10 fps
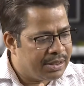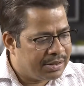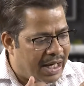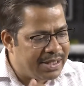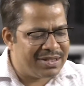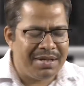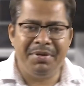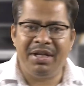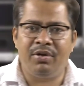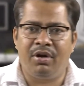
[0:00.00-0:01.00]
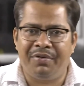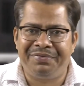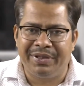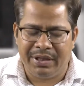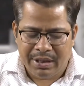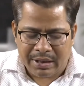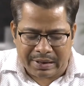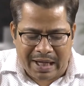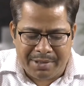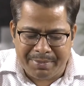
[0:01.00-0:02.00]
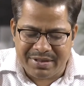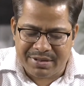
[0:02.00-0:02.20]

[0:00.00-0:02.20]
That is the meaning of uh, Kanban